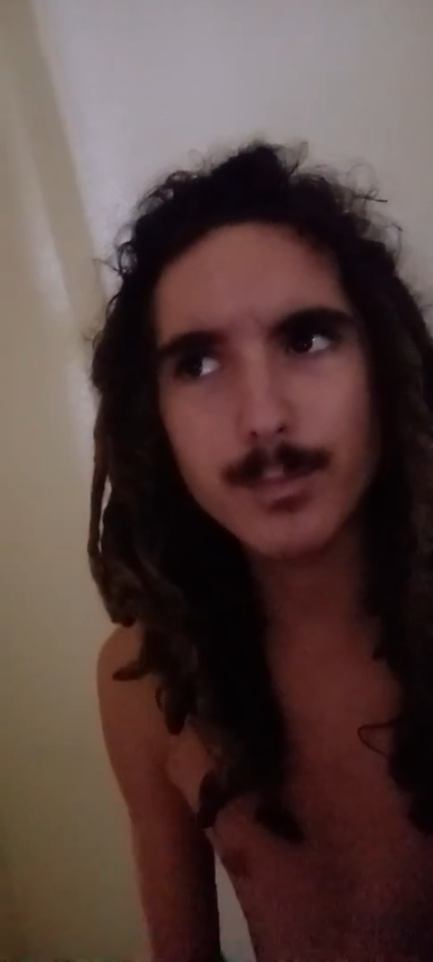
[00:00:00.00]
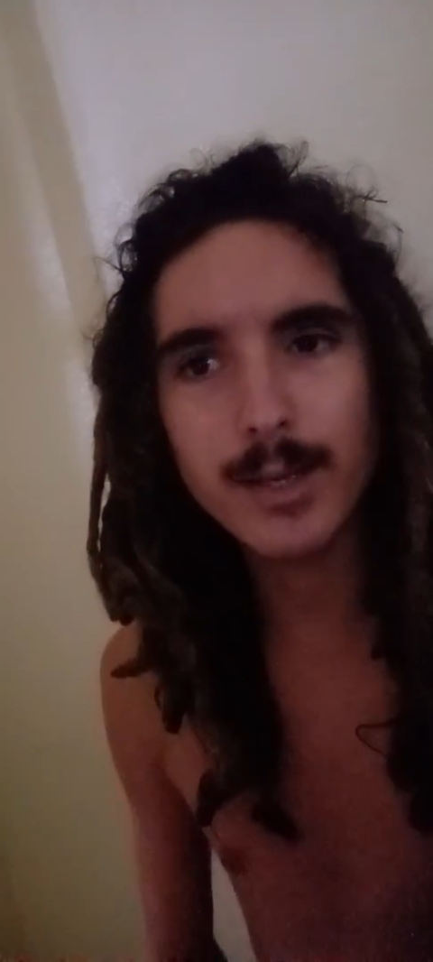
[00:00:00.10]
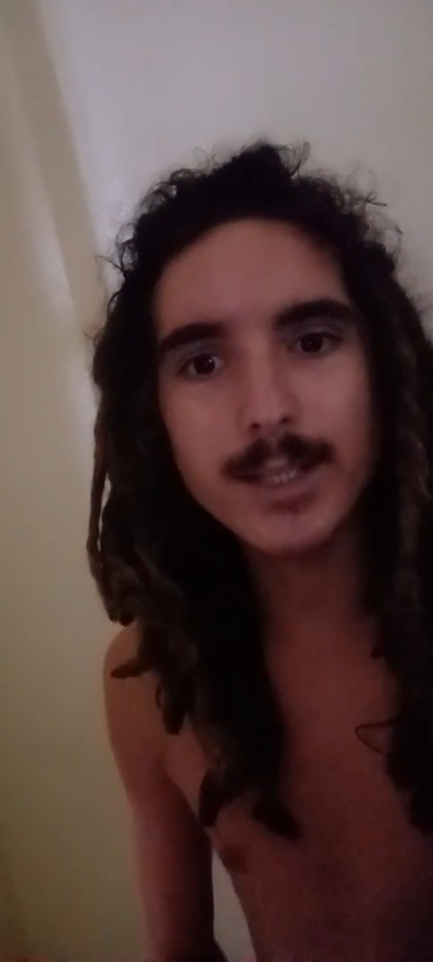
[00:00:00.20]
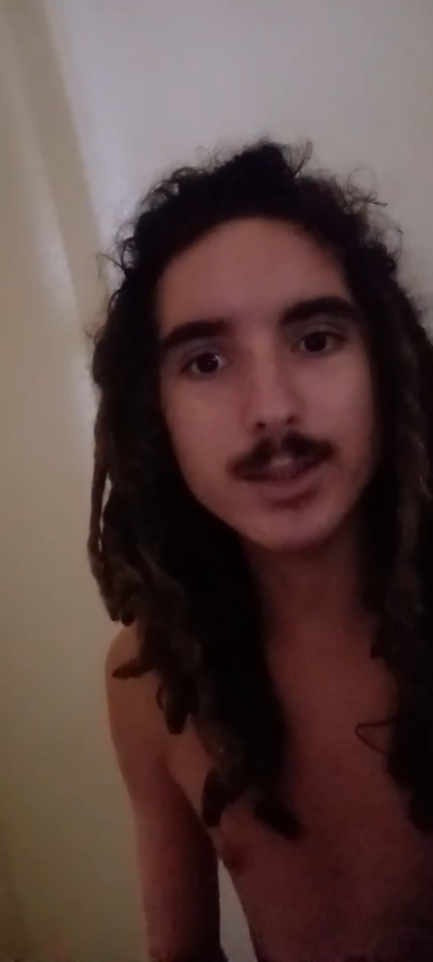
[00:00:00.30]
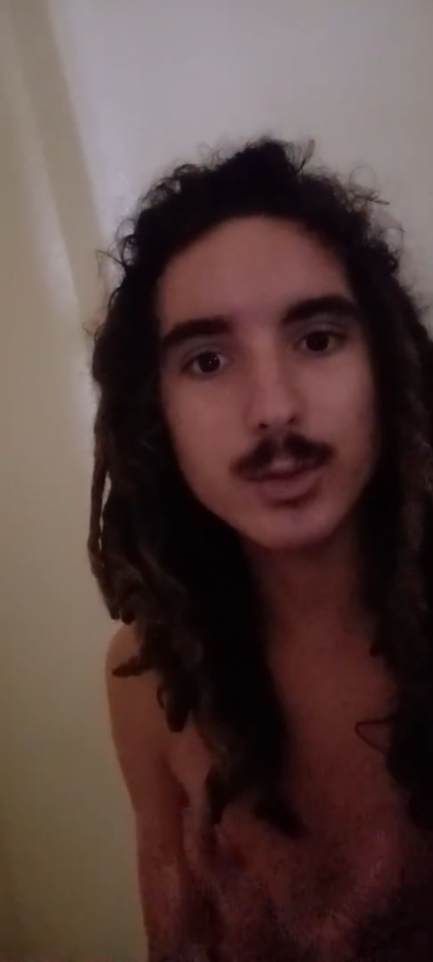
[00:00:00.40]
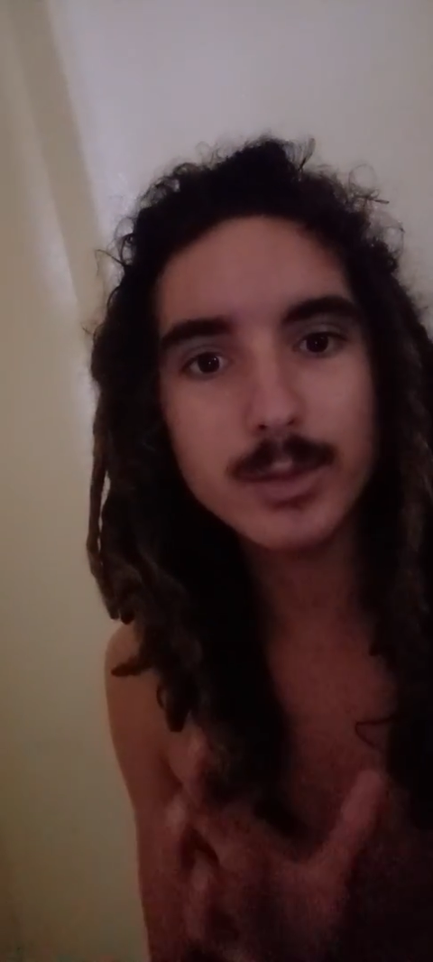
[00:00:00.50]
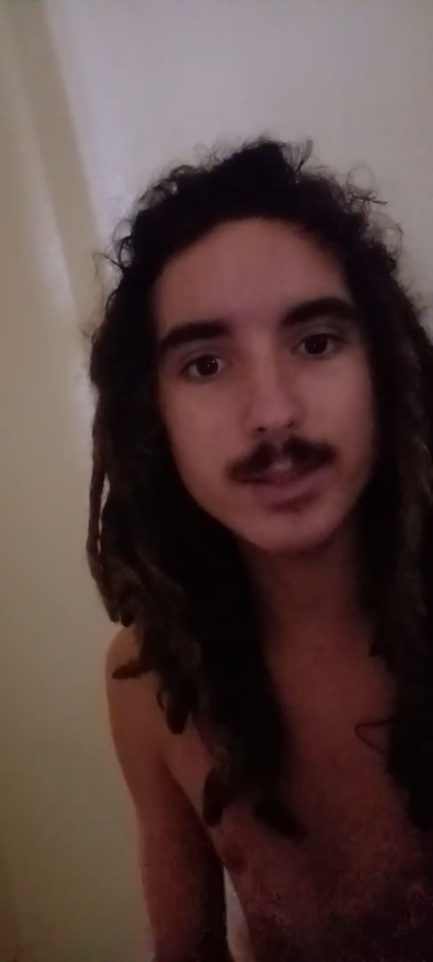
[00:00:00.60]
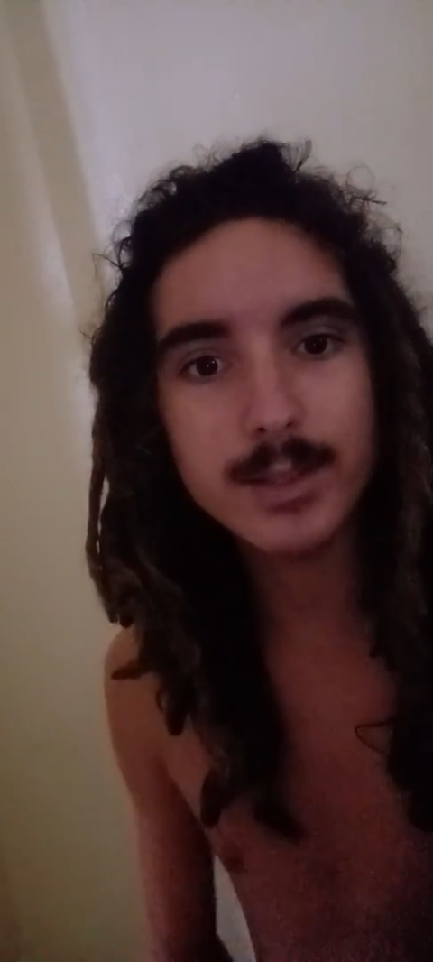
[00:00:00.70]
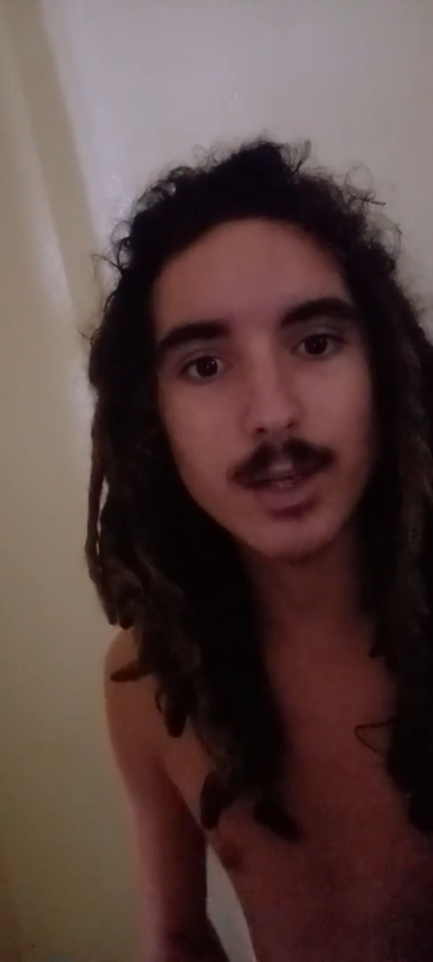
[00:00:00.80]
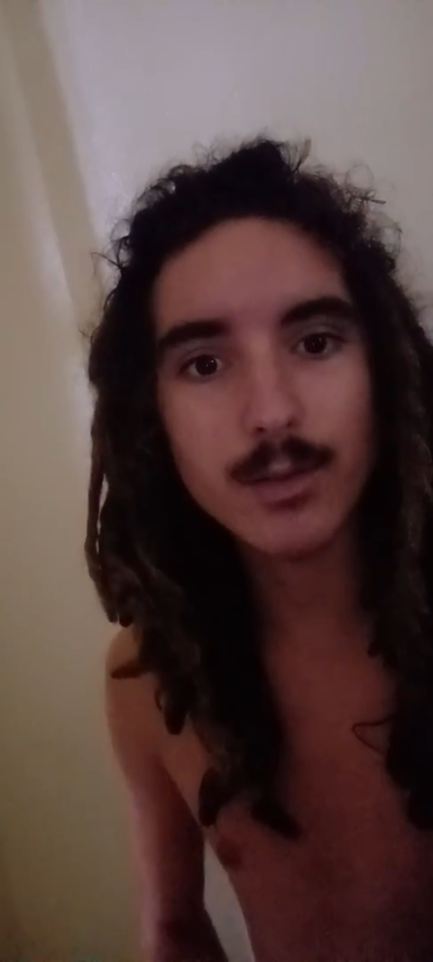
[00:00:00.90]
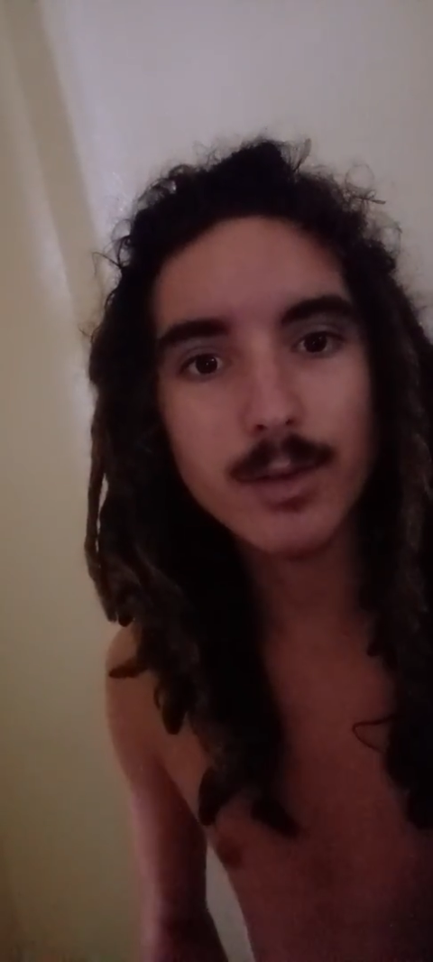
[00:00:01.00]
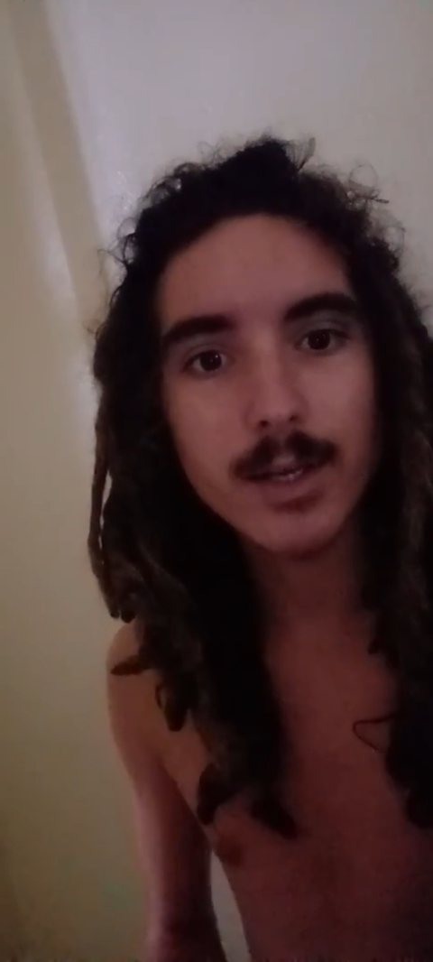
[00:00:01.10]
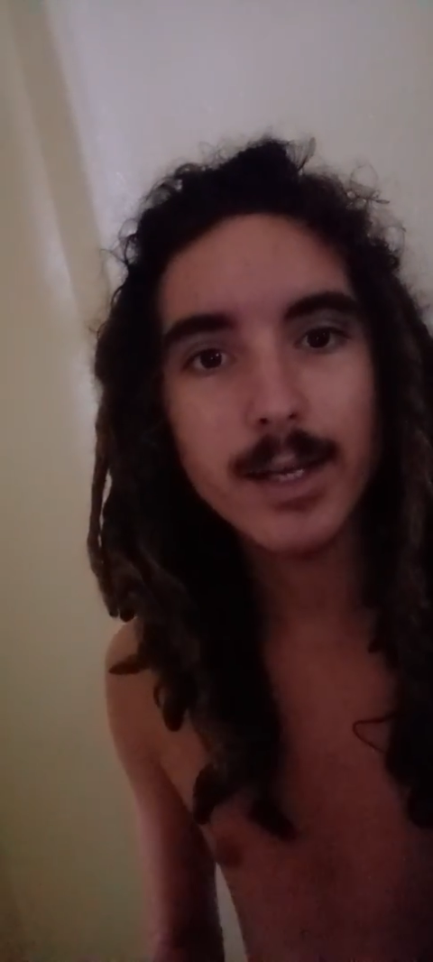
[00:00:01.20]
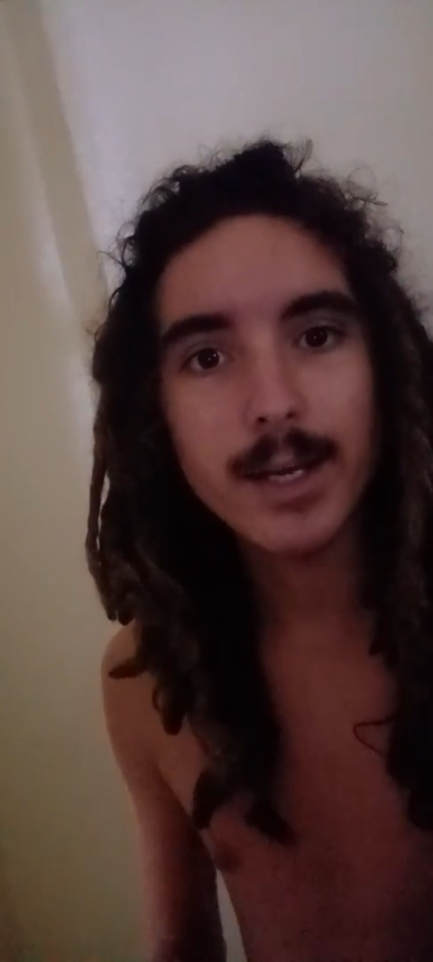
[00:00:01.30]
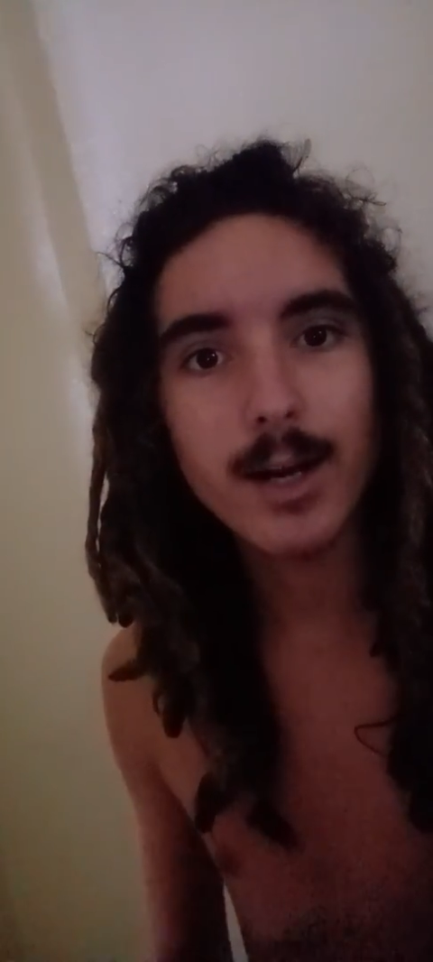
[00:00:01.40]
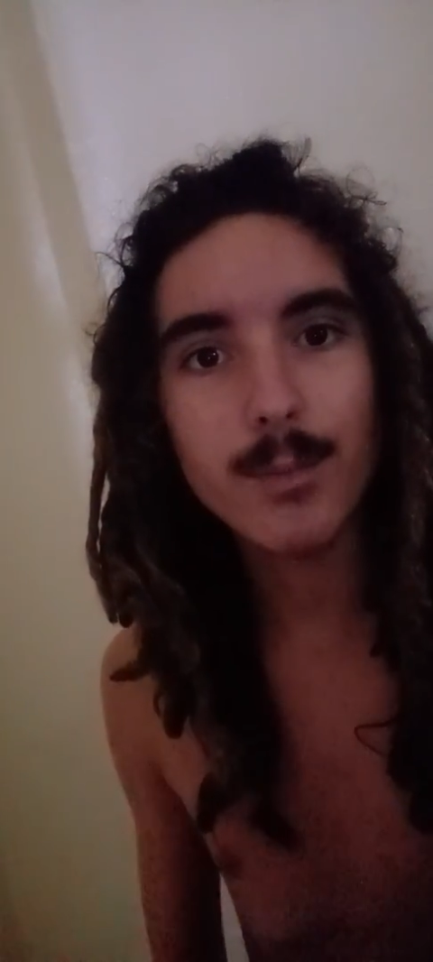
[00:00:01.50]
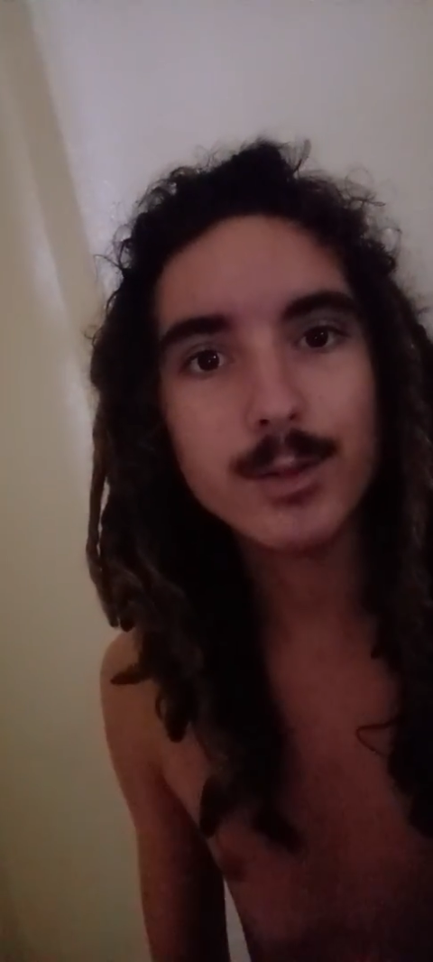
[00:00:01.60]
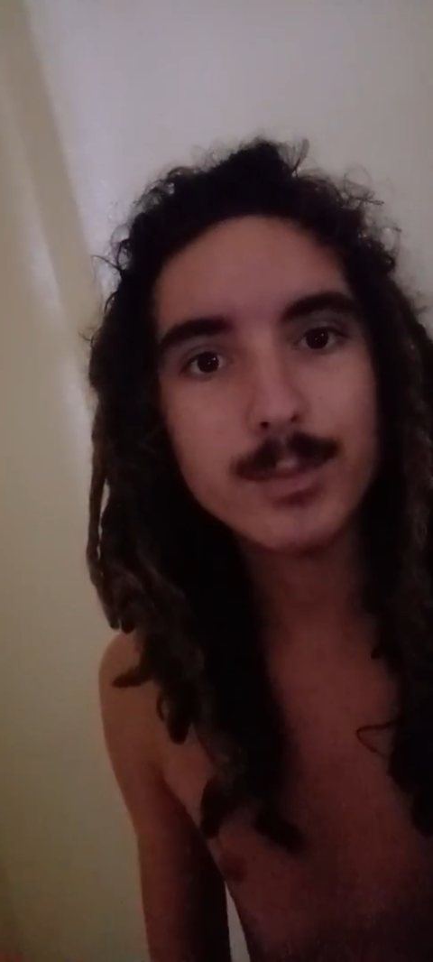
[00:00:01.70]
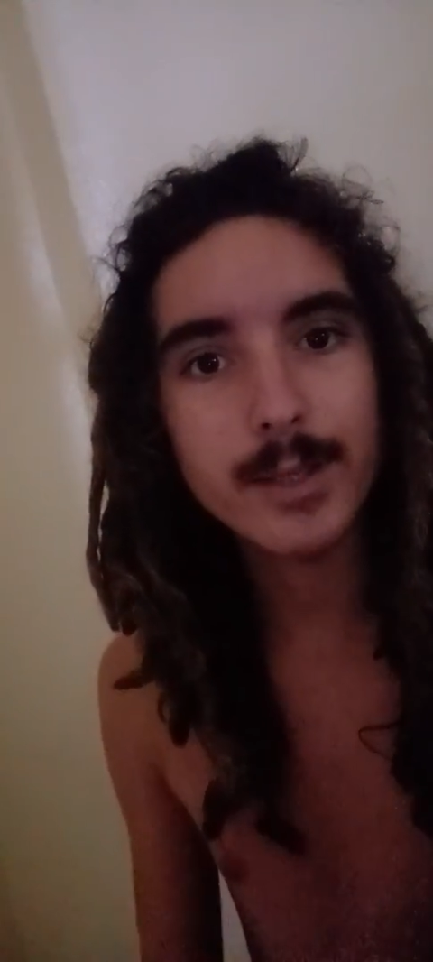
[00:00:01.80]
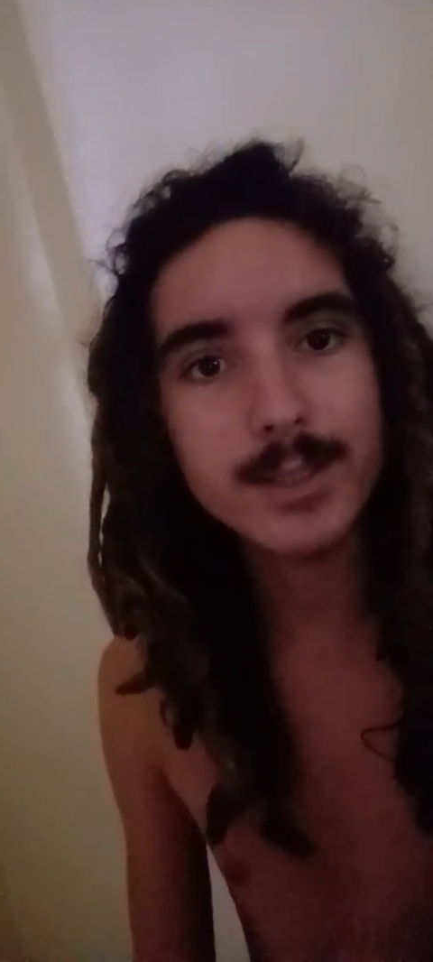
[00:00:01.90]
into itself, it
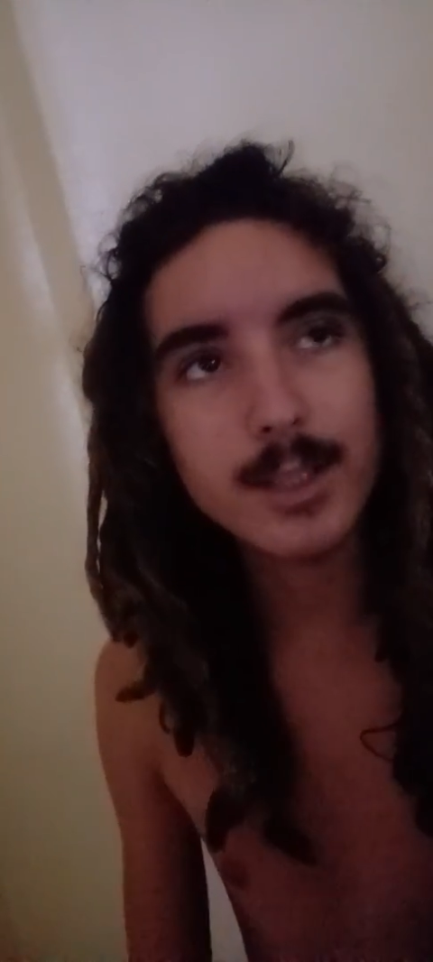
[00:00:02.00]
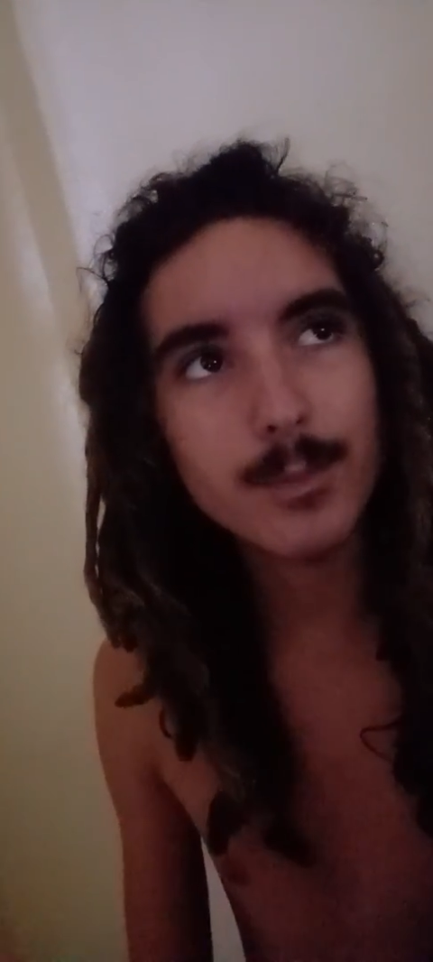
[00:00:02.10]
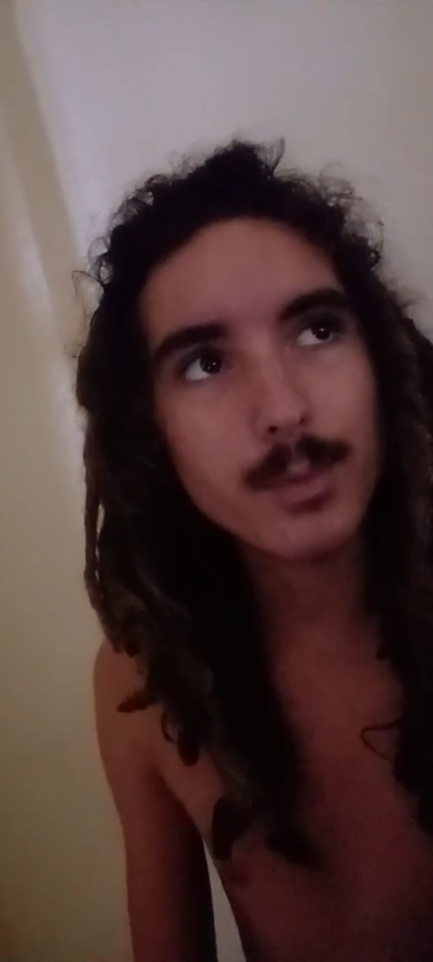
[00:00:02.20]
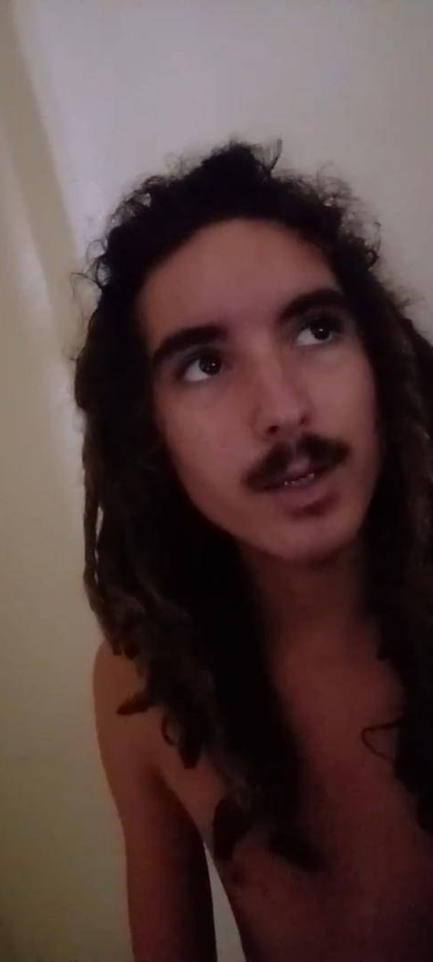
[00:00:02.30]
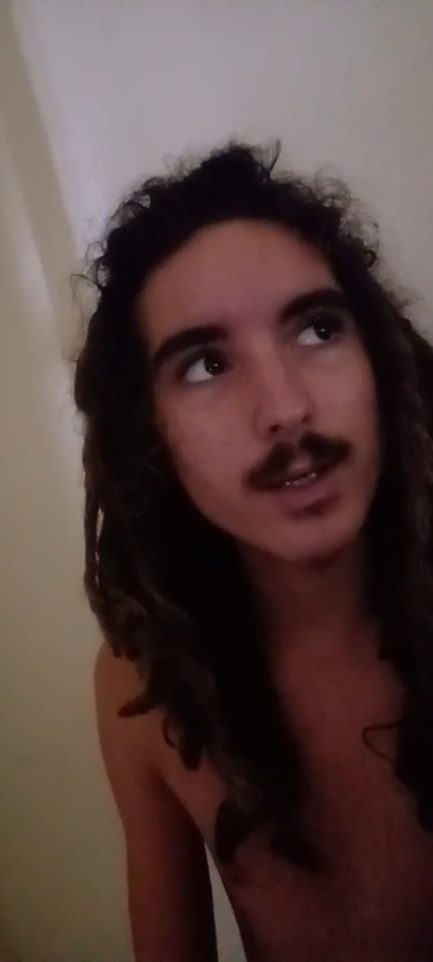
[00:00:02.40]
almost makes up